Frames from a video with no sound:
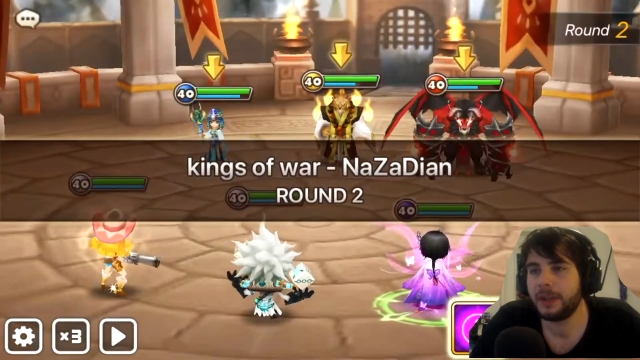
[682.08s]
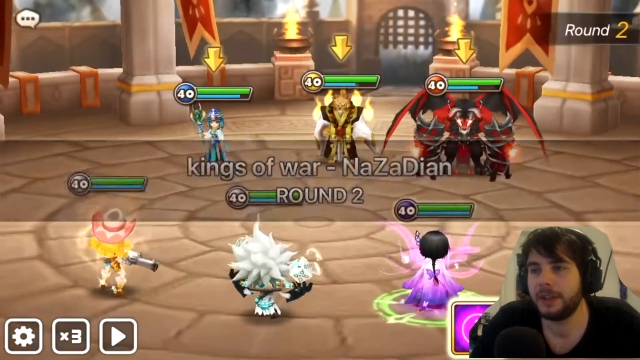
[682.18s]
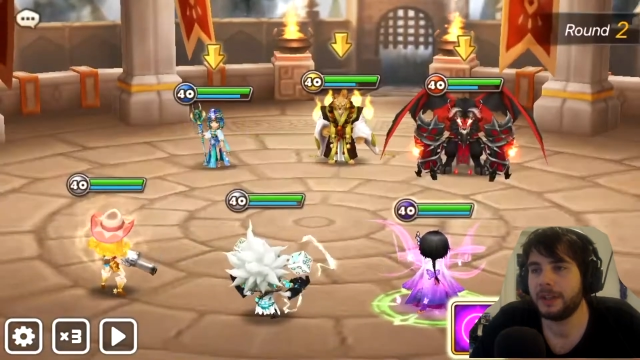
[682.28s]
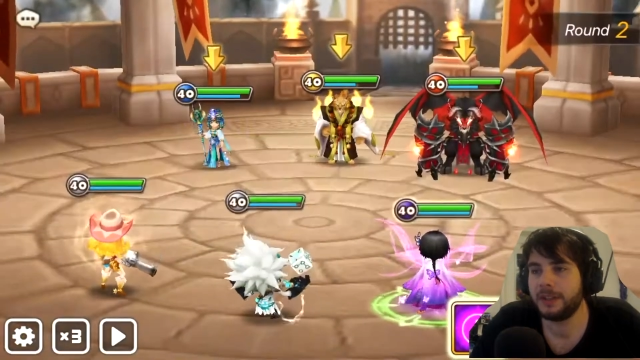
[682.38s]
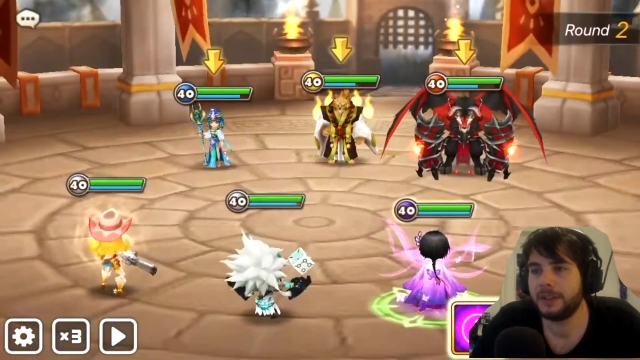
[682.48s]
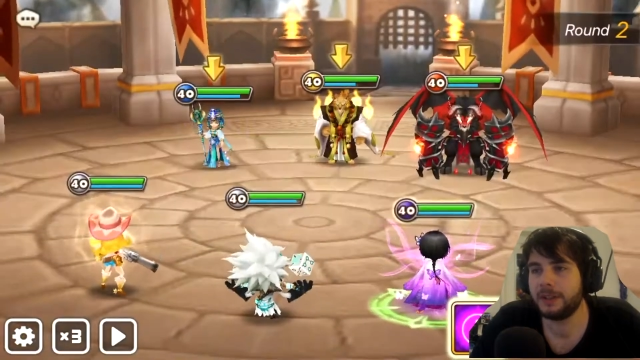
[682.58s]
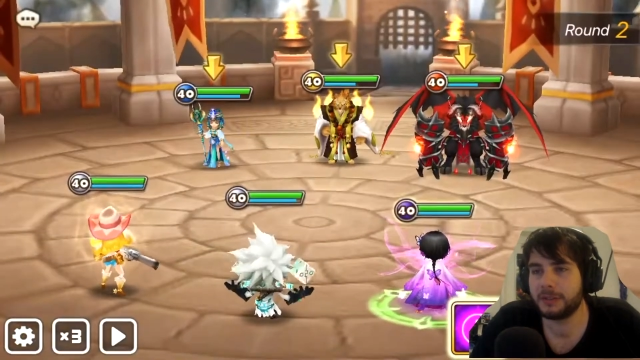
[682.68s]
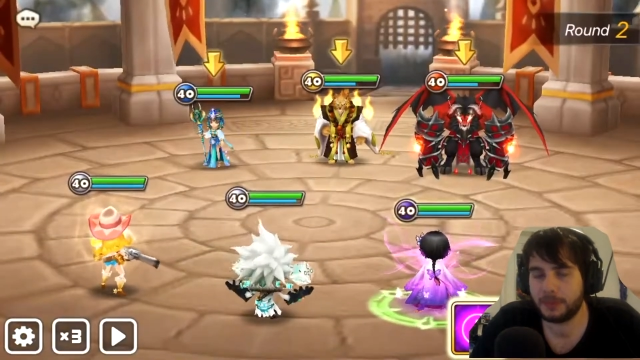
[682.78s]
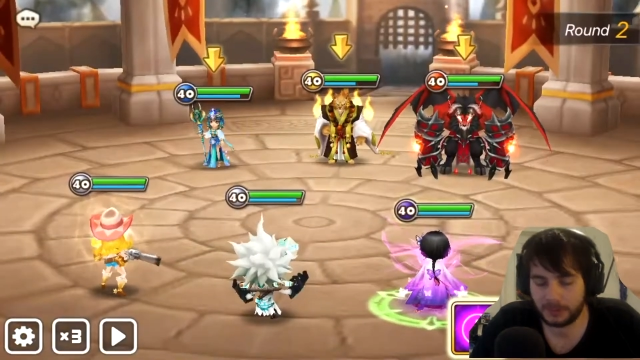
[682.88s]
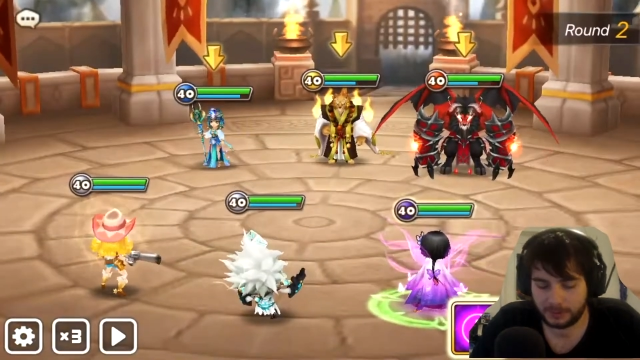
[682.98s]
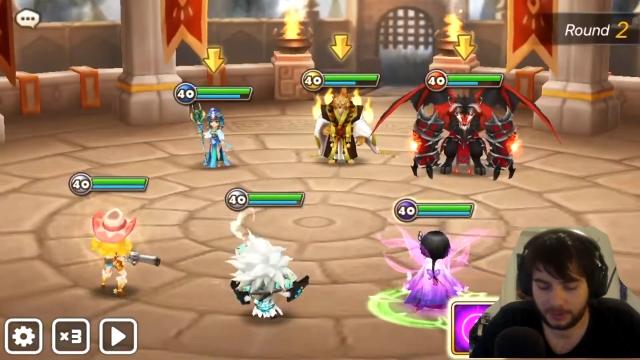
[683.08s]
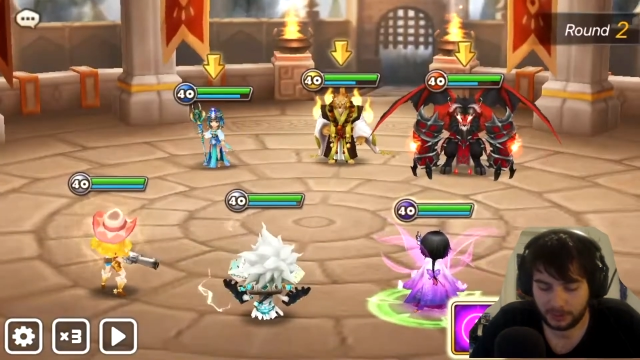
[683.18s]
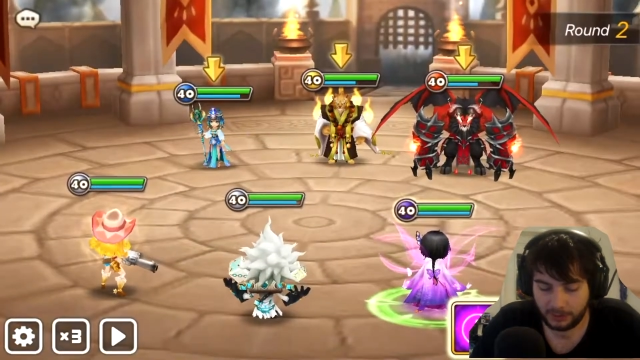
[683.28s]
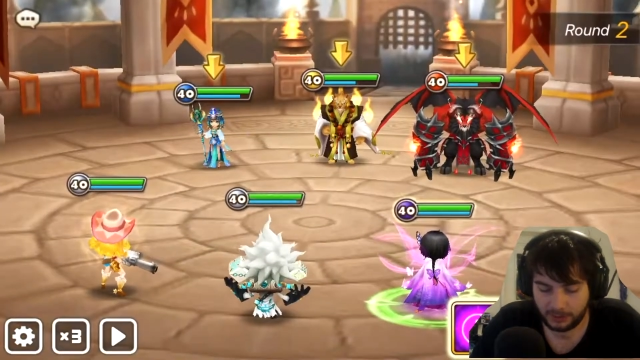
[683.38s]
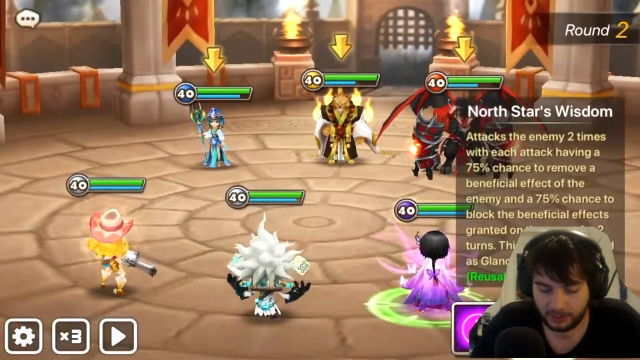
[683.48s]
And then this one.
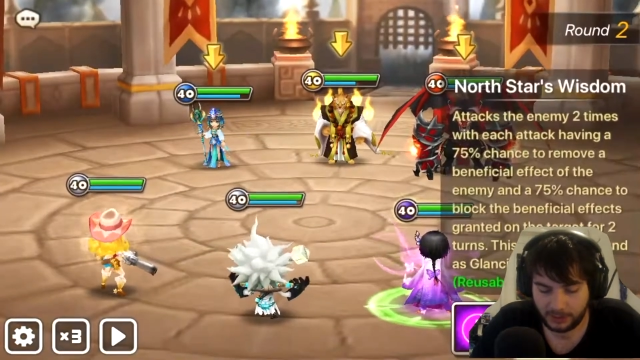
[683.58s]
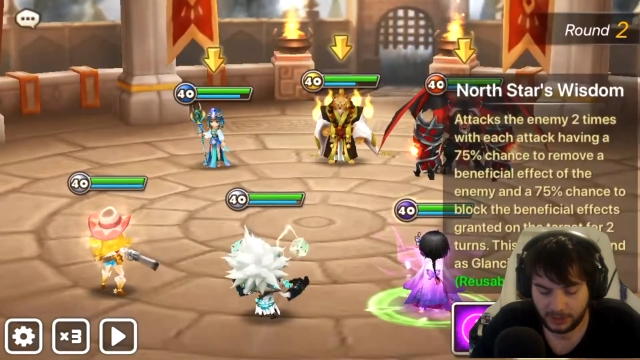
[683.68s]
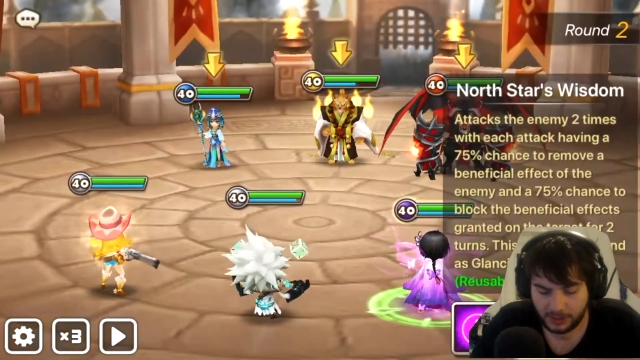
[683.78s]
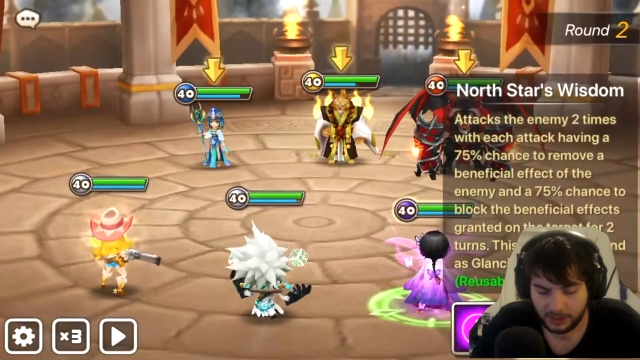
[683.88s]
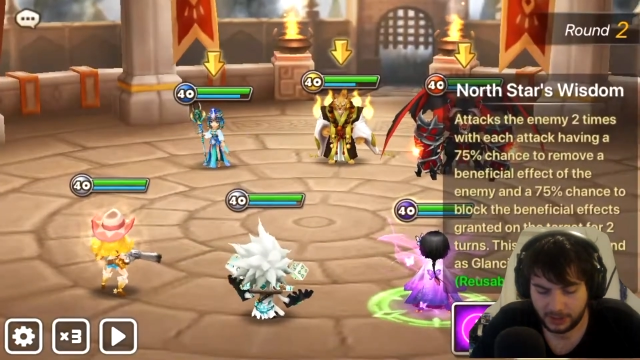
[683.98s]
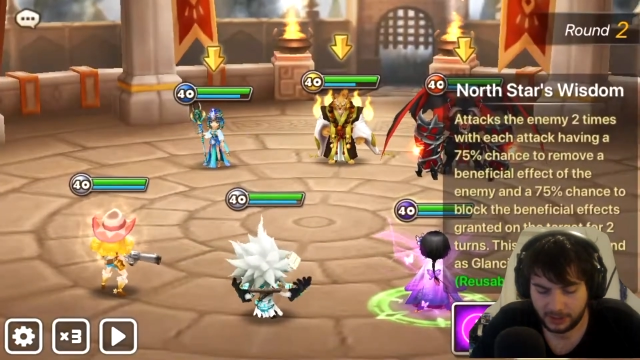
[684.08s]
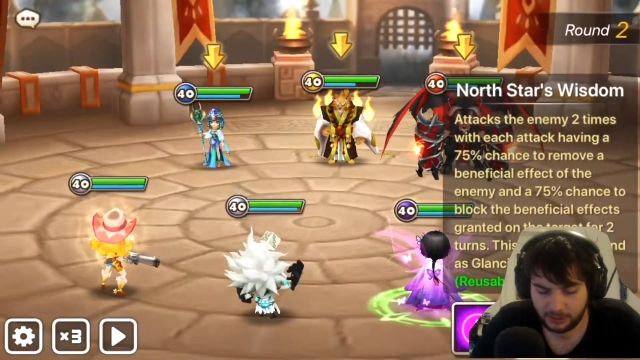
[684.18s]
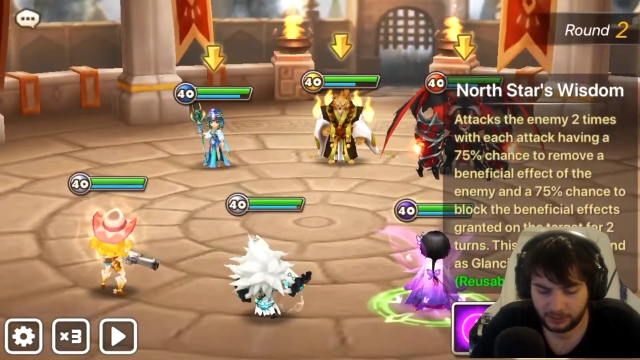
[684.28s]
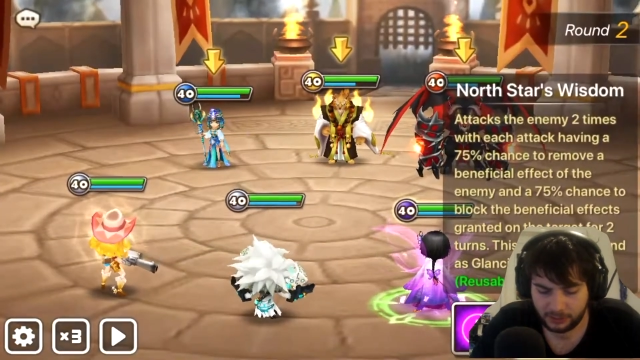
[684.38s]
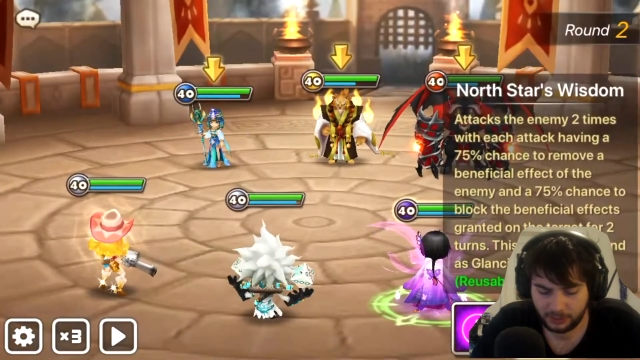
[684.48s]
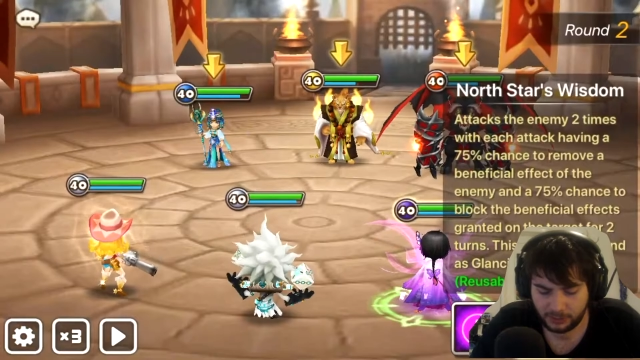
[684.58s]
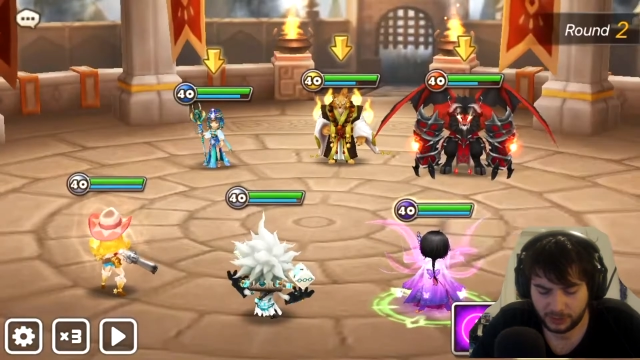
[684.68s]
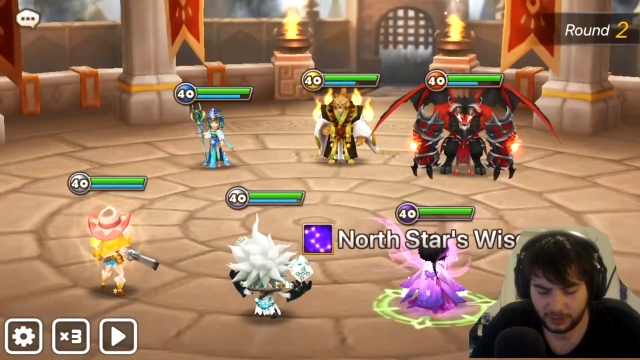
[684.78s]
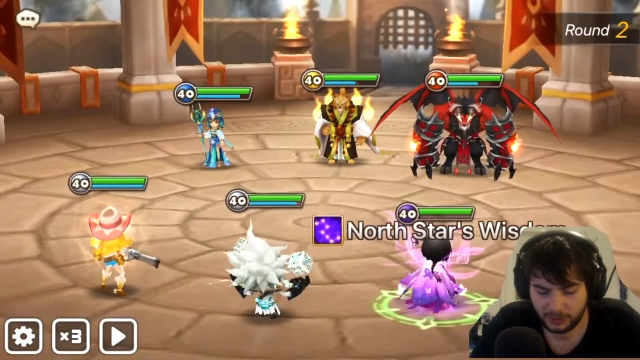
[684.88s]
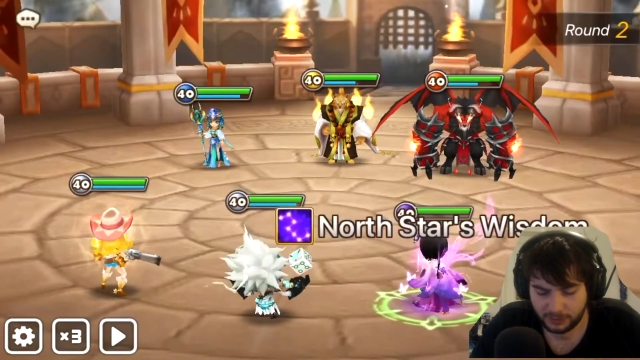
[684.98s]
Okay, you're so
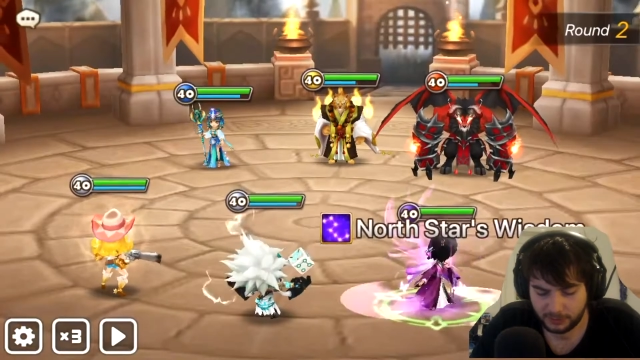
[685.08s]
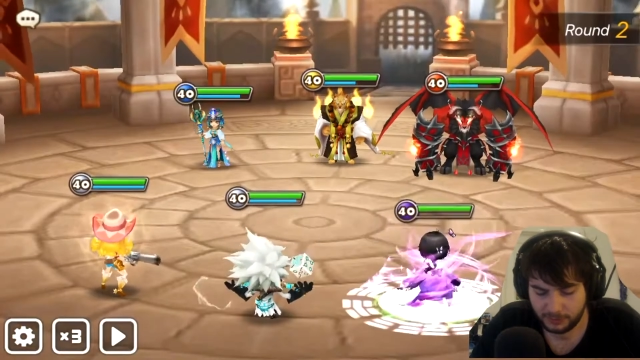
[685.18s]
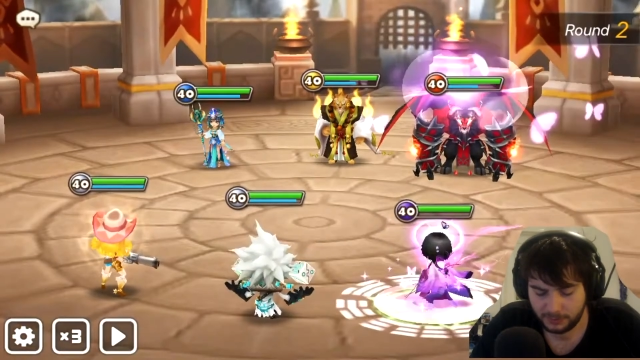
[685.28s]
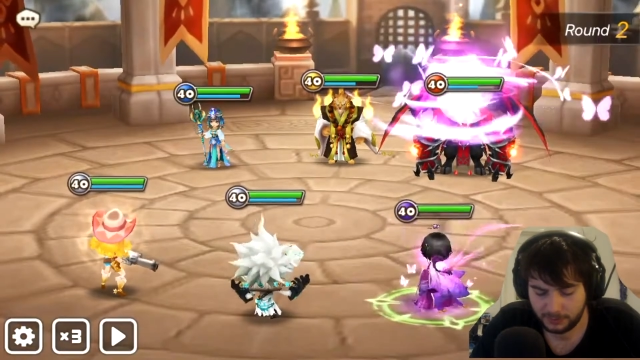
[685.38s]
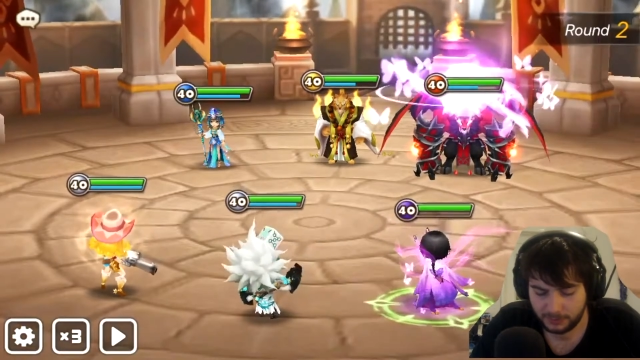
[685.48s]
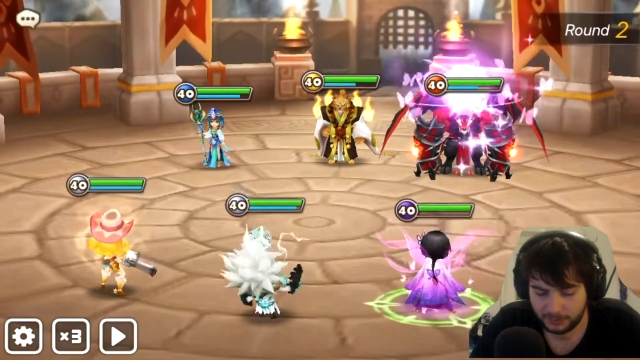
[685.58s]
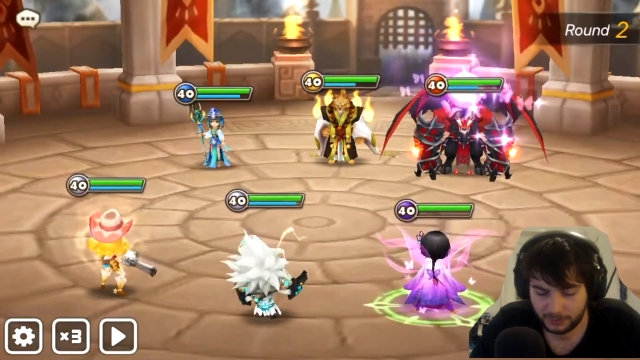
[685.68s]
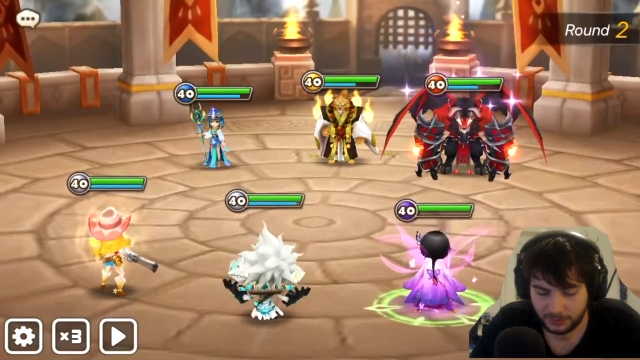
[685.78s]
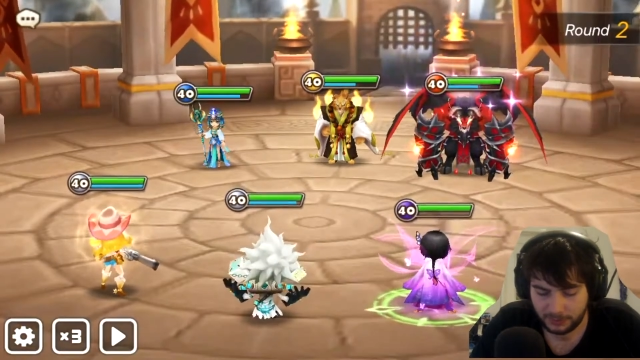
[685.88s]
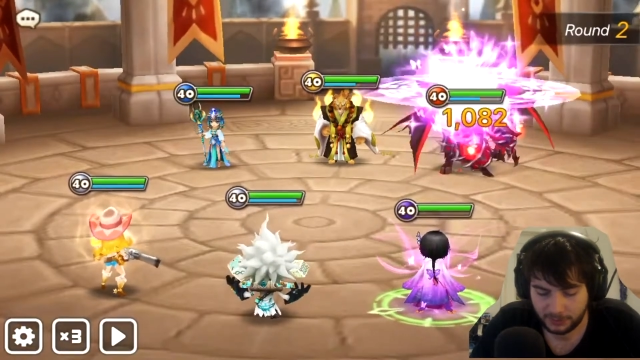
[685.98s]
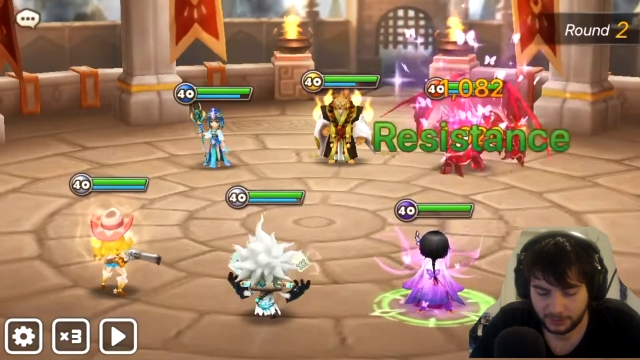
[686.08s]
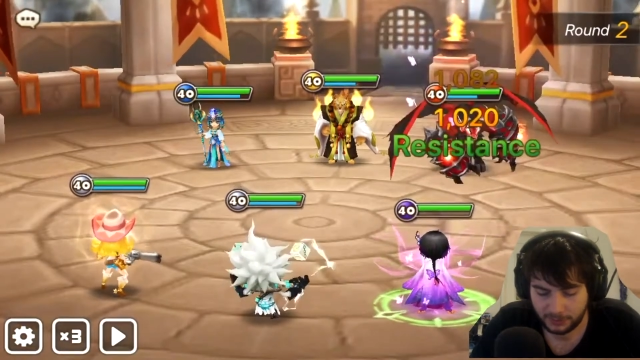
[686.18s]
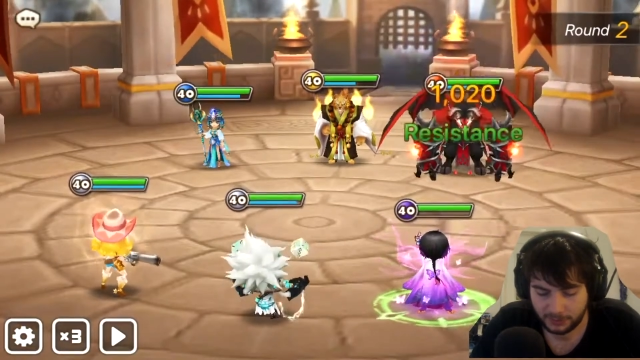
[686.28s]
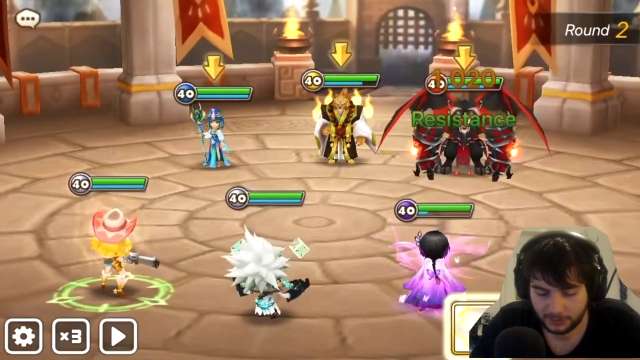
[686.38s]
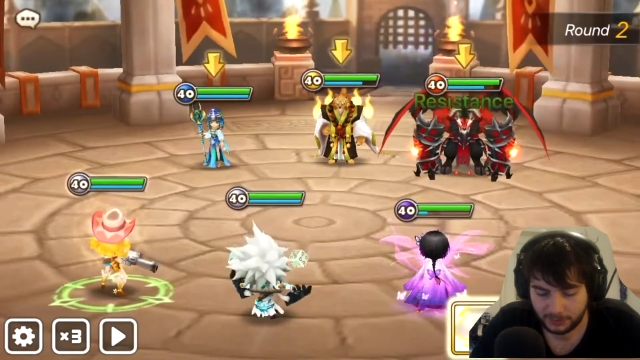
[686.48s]
slow. Why are you so
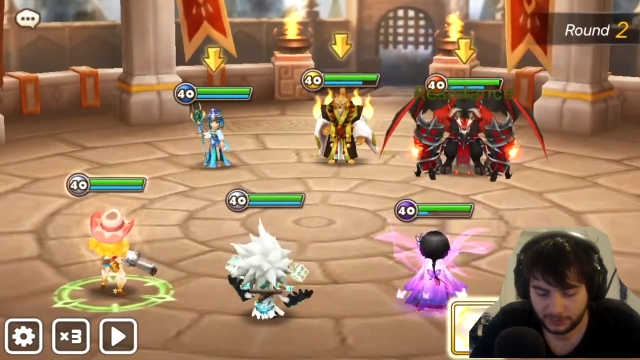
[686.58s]
slow?